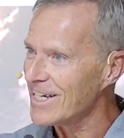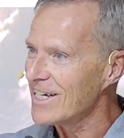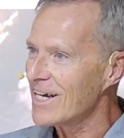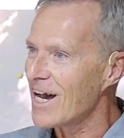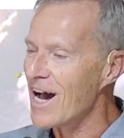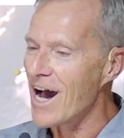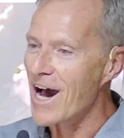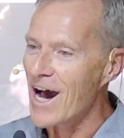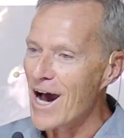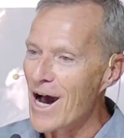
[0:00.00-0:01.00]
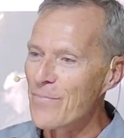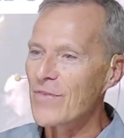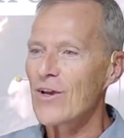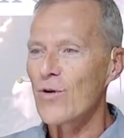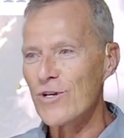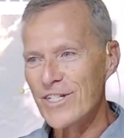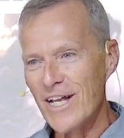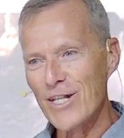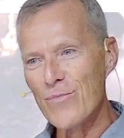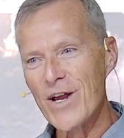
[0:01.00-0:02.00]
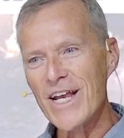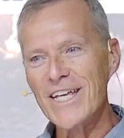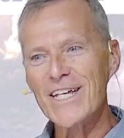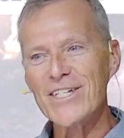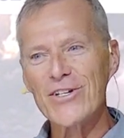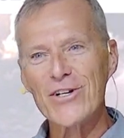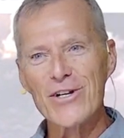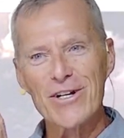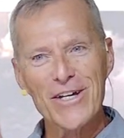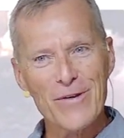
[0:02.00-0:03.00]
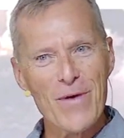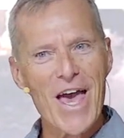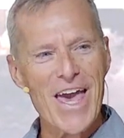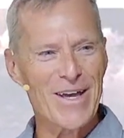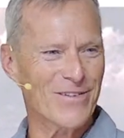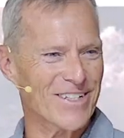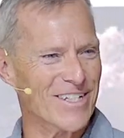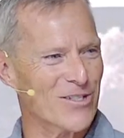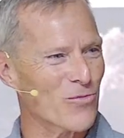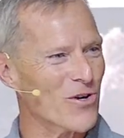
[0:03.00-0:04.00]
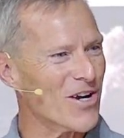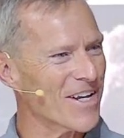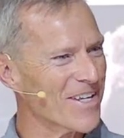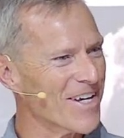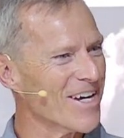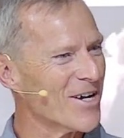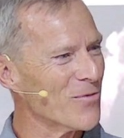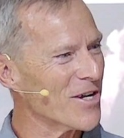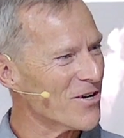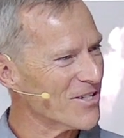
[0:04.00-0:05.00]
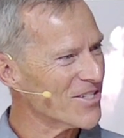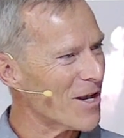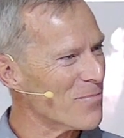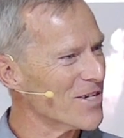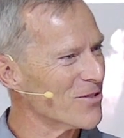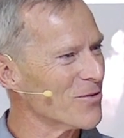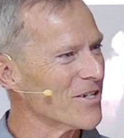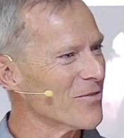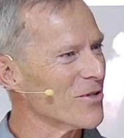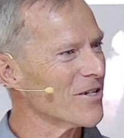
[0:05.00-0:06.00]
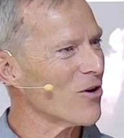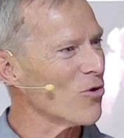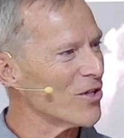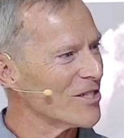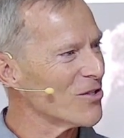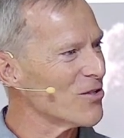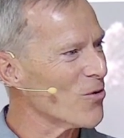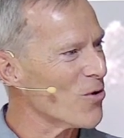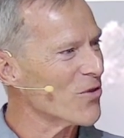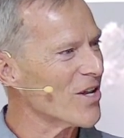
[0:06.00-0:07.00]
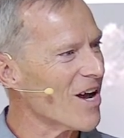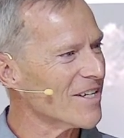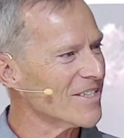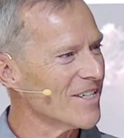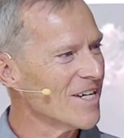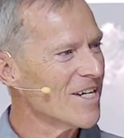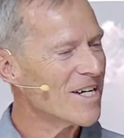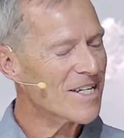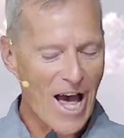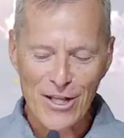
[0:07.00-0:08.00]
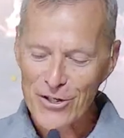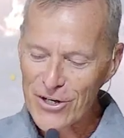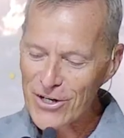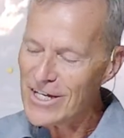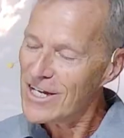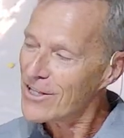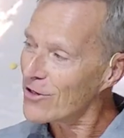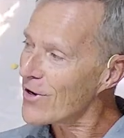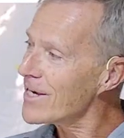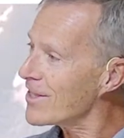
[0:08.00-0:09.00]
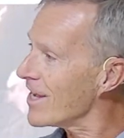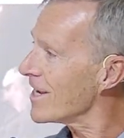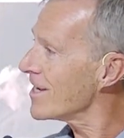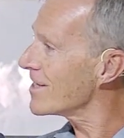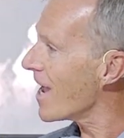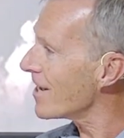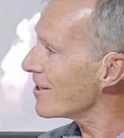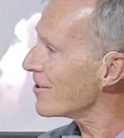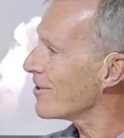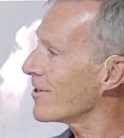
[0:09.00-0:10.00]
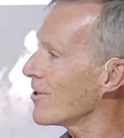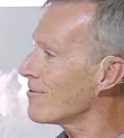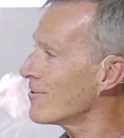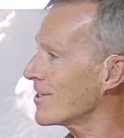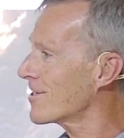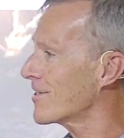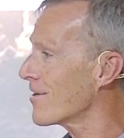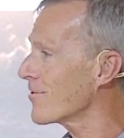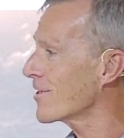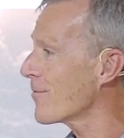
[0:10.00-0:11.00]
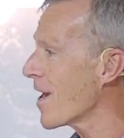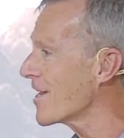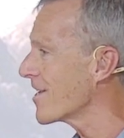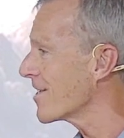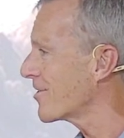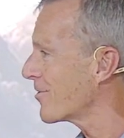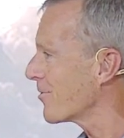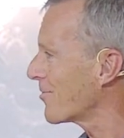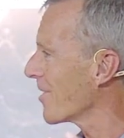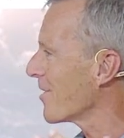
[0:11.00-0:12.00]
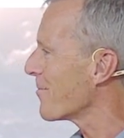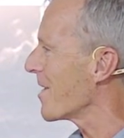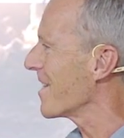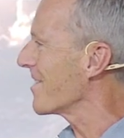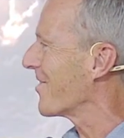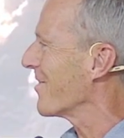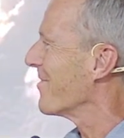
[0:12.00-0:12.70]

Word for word: Uh, we're celebrating Easter in May since we're on the, we're here in Cyprus. We're, we're holding to the Orthodox calendar. The great thing is that, you know, Jesus never commanded us to celebrate Easter.